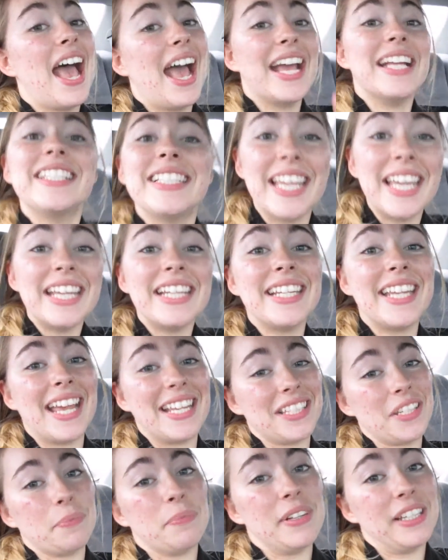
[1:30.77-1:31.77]
I did
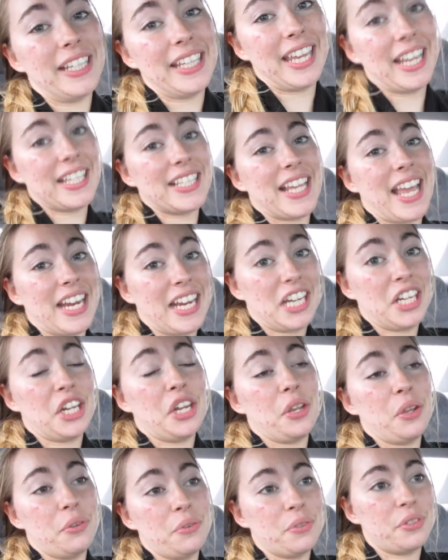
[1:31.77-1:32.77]
get some really exciting
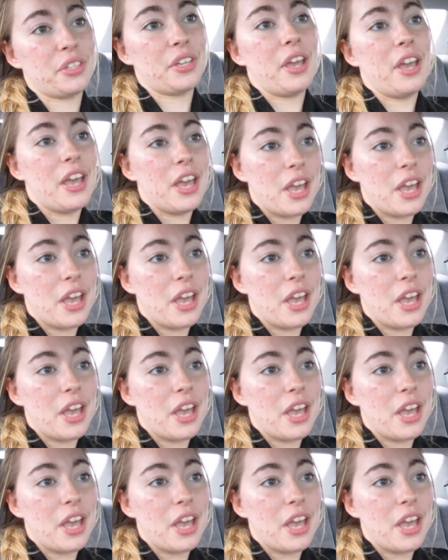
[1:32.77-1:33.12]
news